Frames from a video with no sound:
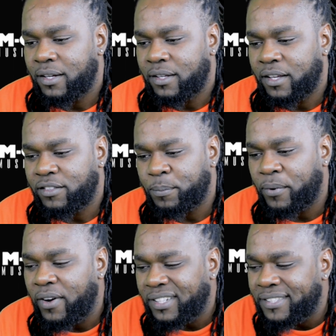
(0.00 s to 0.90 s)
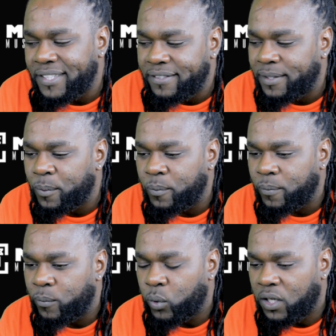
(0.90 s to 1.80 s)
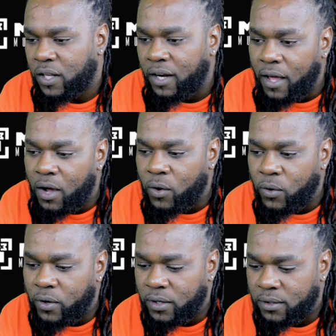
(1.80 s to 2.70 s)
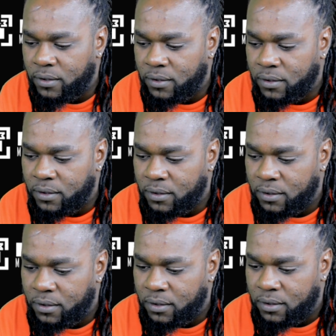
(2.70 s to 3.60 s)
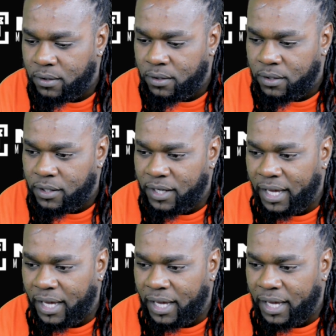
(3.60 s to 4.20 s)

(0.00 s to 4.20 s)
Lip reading: your support system would clown on your